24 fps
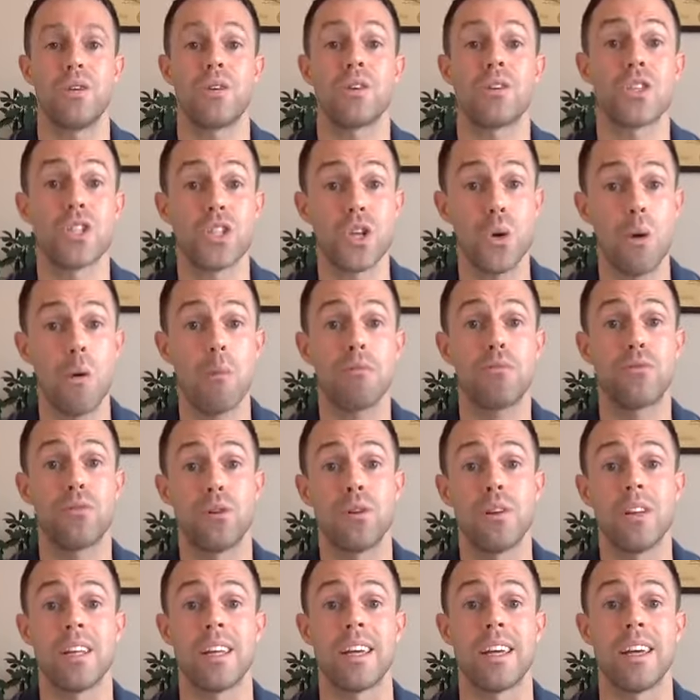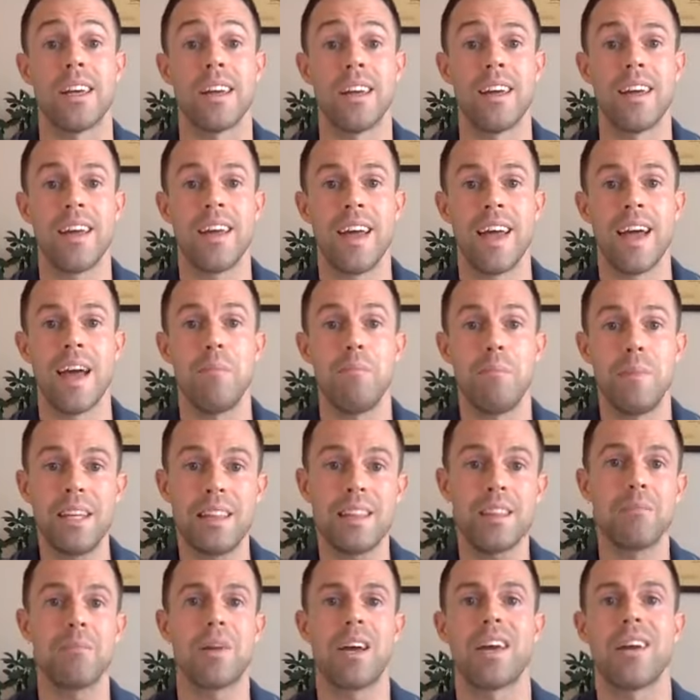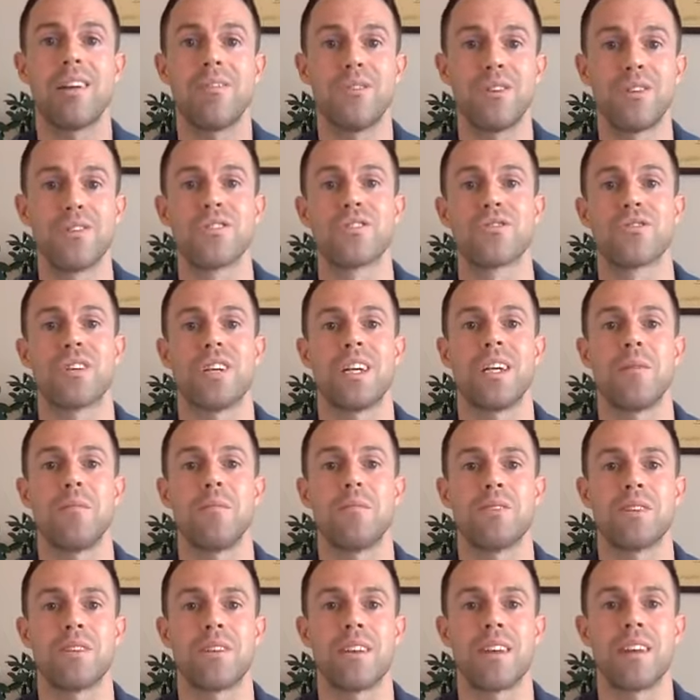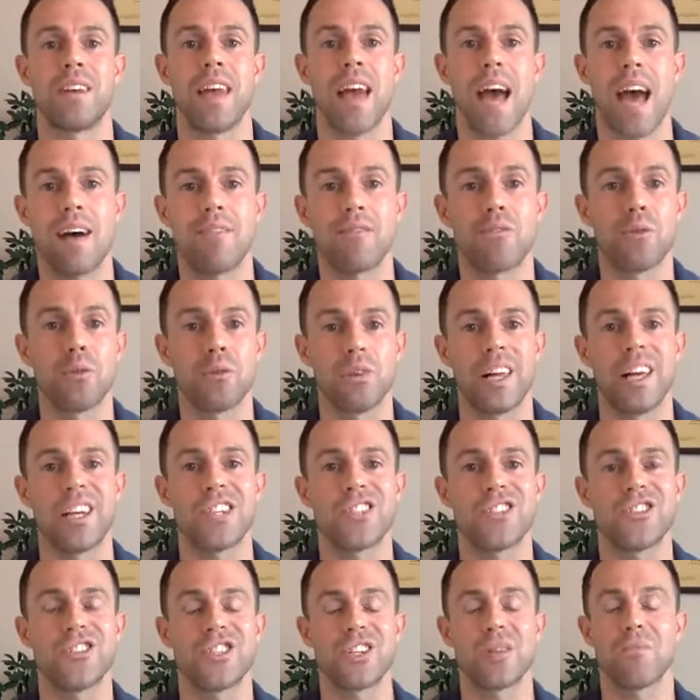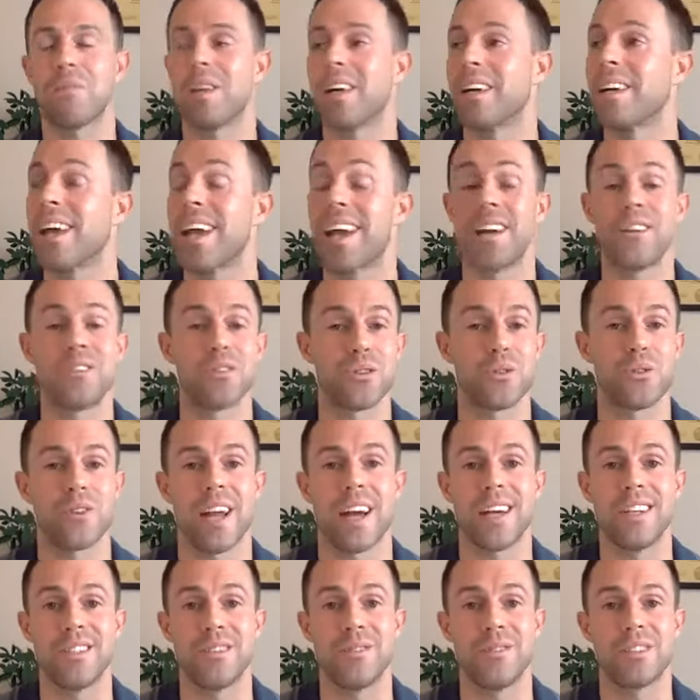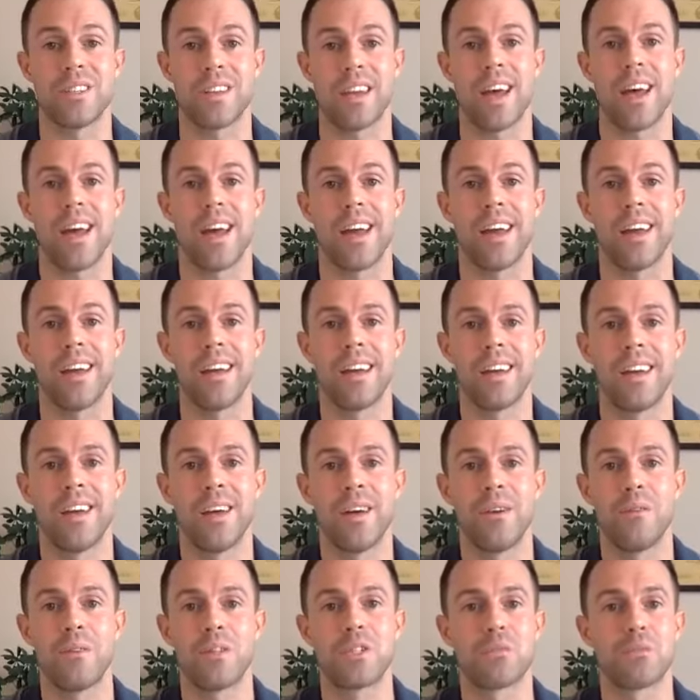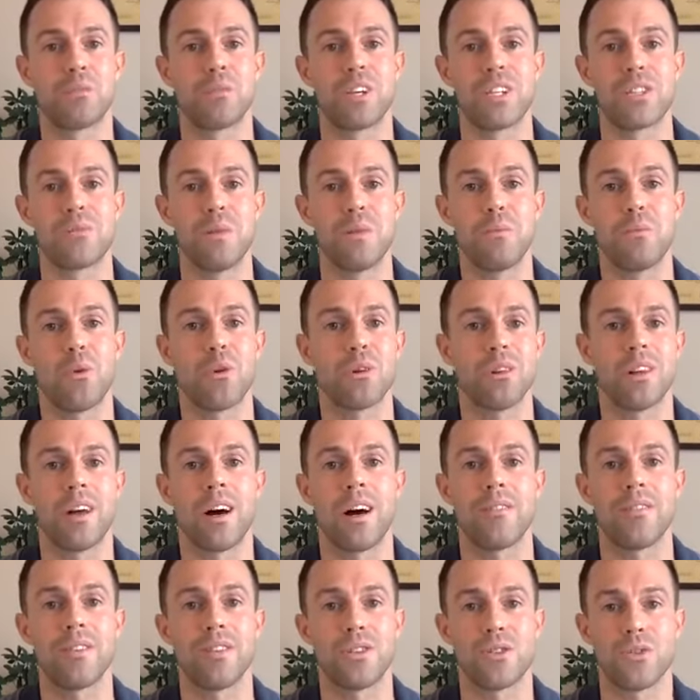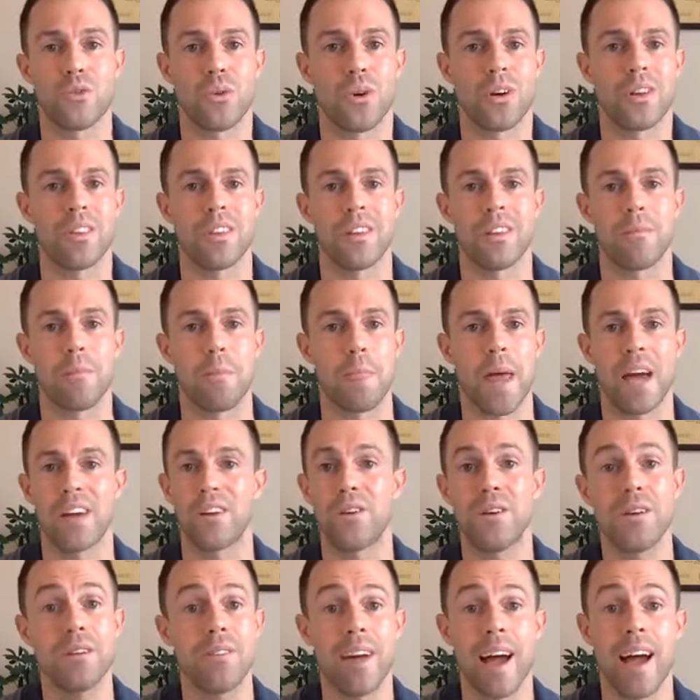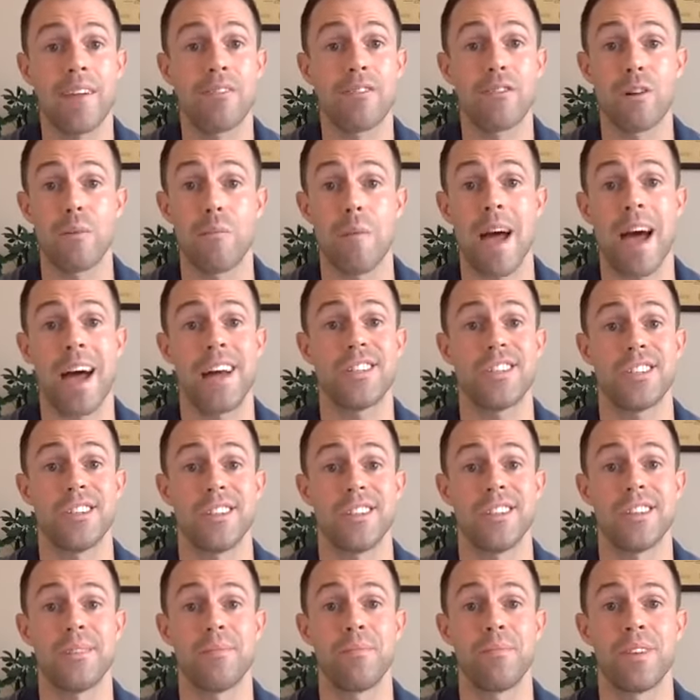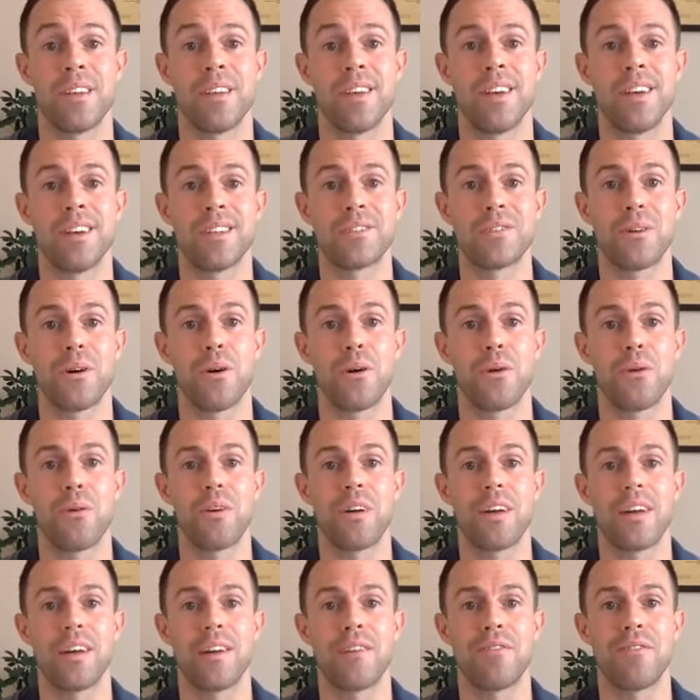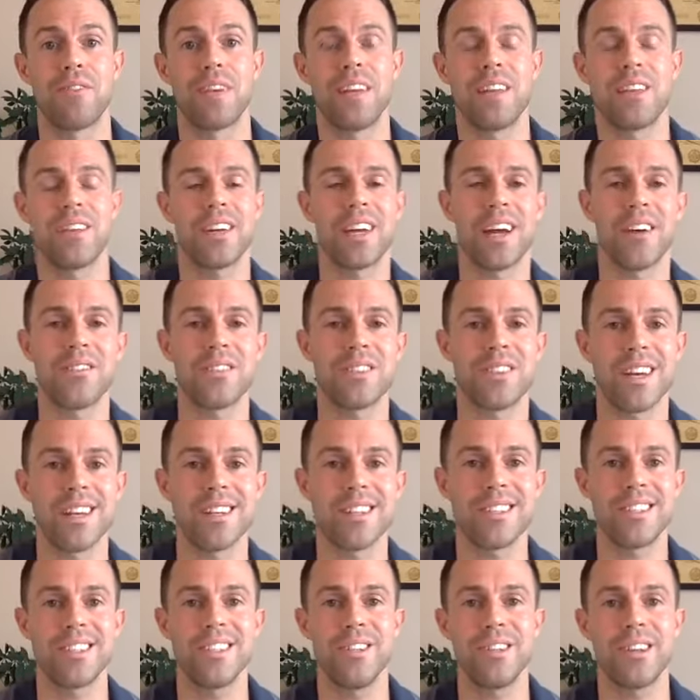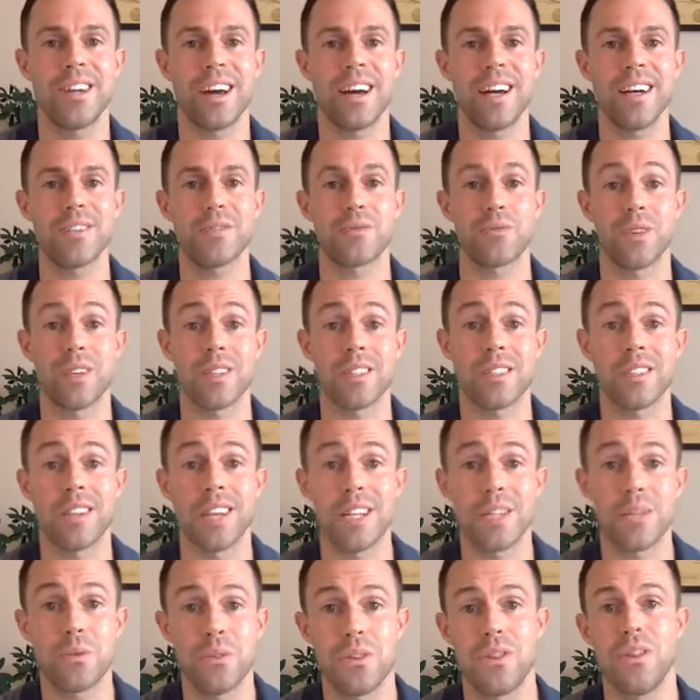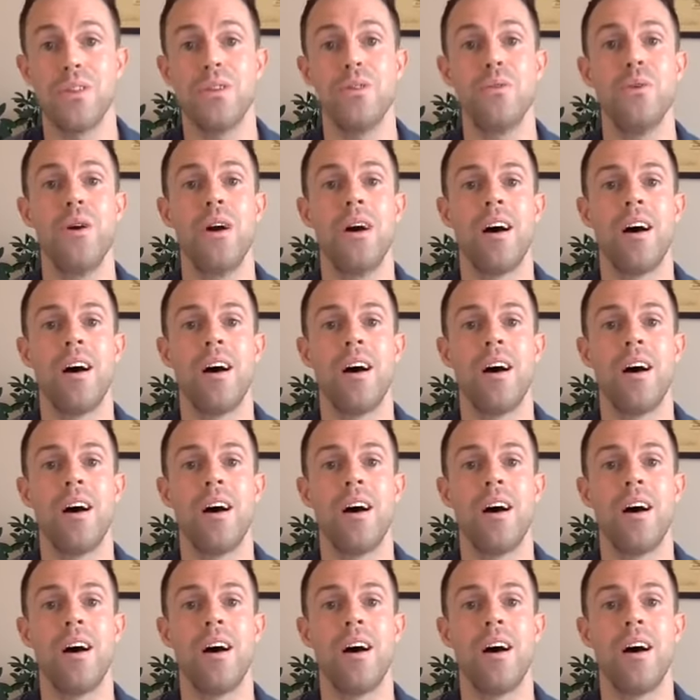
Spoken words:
can show up fully and meet the man of your dreams, and have a relationship like Andrew and I do today, which brings me more love and joy than I could have ever imagined. So if anything I've said to you guys resonates with you,